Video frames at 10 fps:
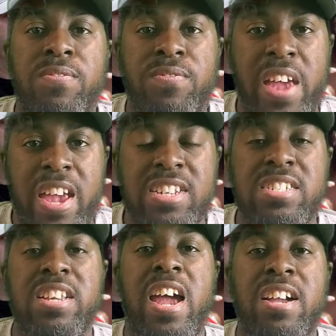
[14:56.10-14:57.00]
That is
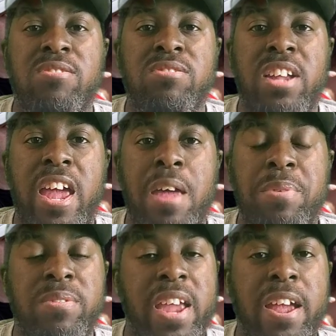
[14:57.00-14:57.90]
not going to
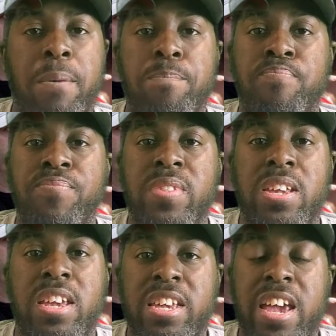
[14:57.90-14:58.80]
happen. Now,
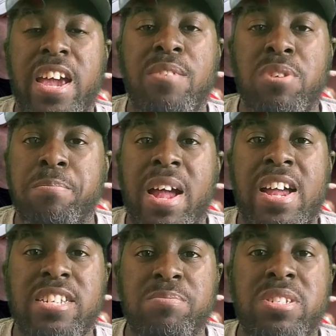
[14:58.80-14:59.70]
it kind of
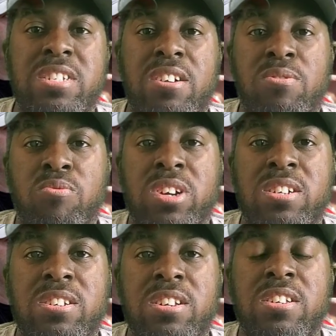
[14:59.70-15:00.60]
reminds me of
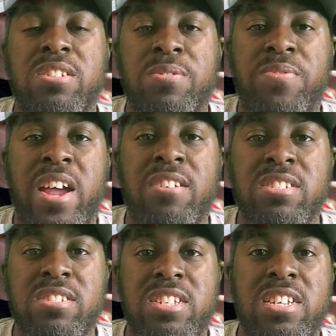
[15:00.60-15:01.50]
what the
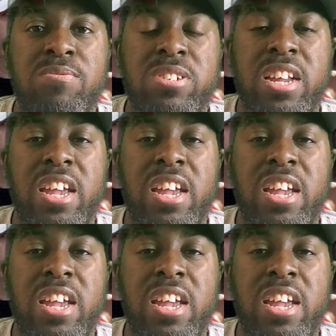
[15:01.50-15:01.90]
Falcons did when